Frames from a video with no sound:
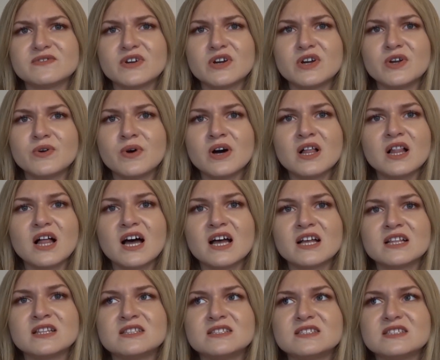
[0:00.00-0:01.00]
very well,
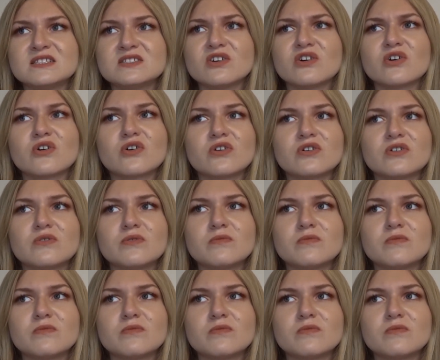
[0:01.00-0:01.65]
and it's not